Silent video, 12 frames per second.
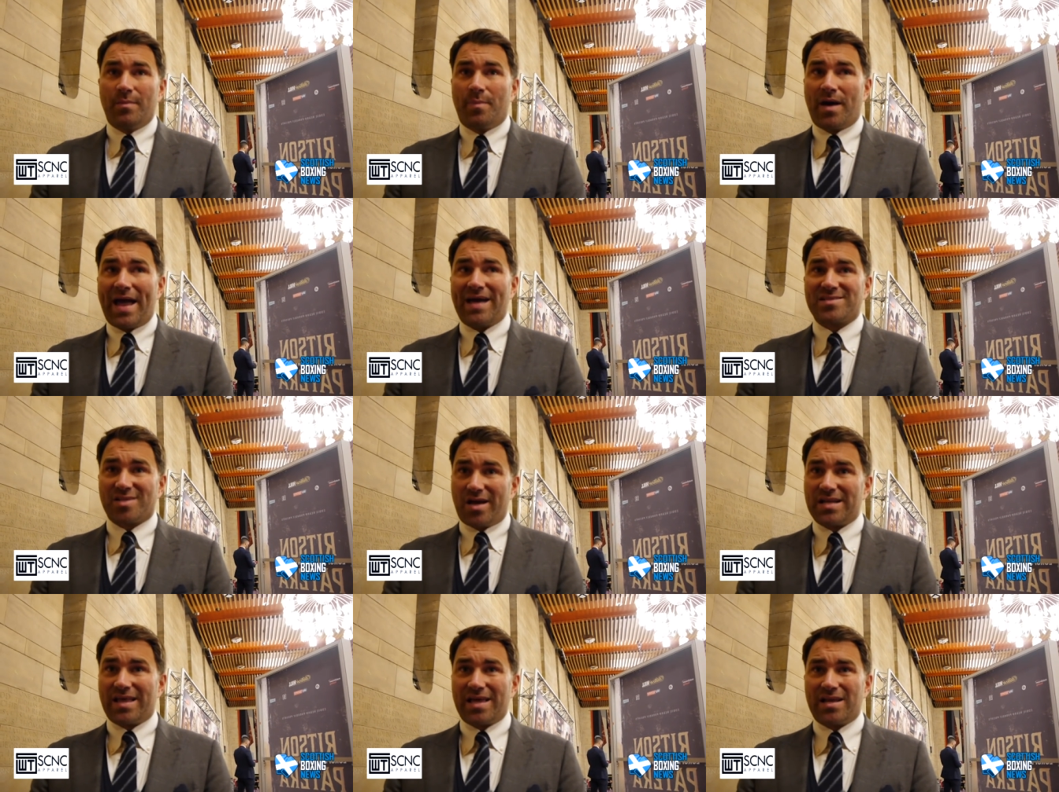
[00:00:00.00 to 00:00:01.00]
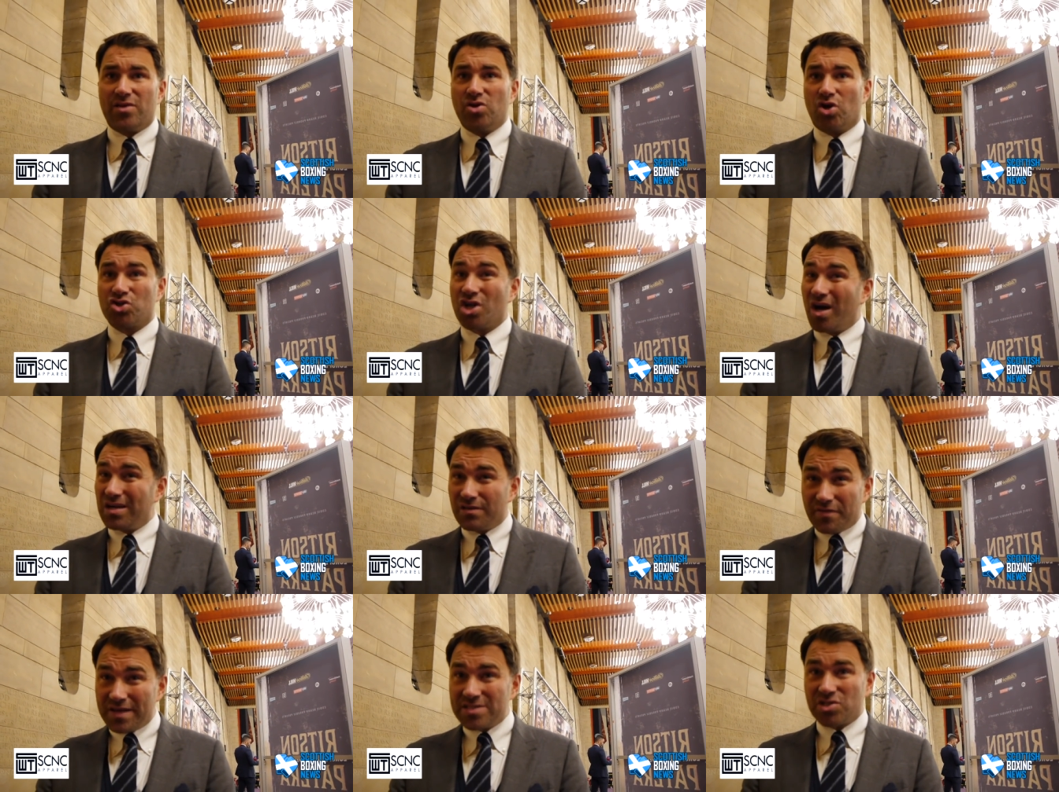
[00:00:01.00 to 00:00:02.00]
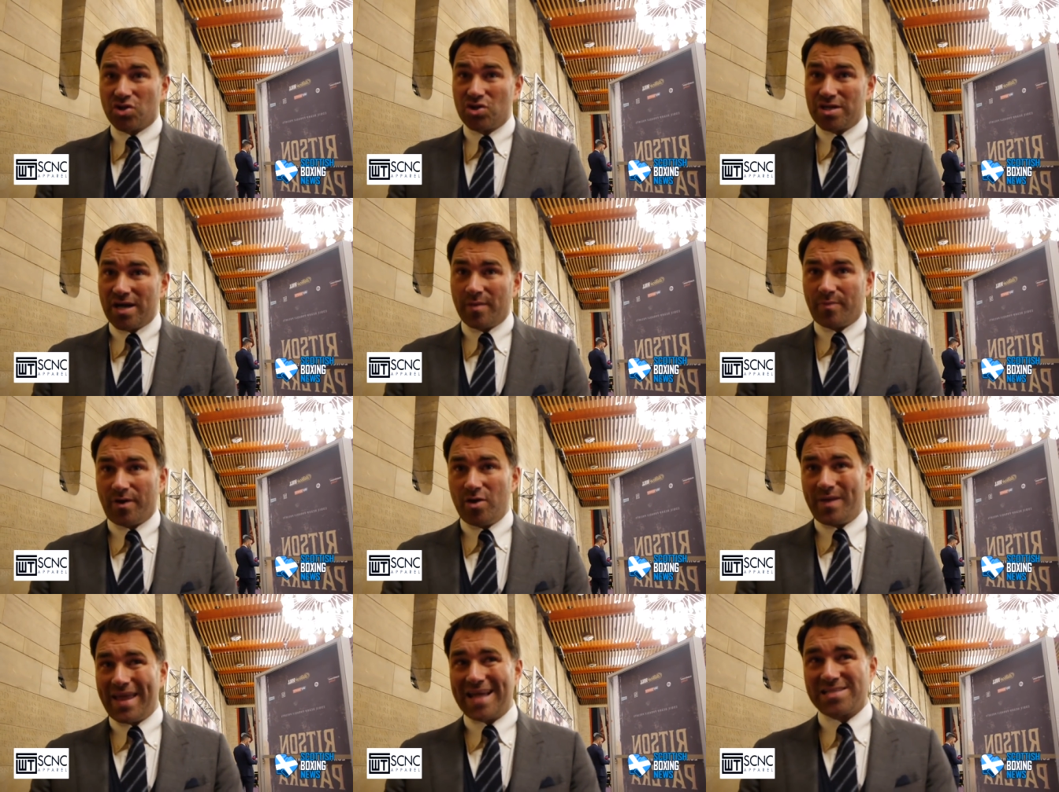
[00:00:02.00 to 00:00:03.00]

But outside of that, you know, you've got Charlie Flynn's a good young pro, but he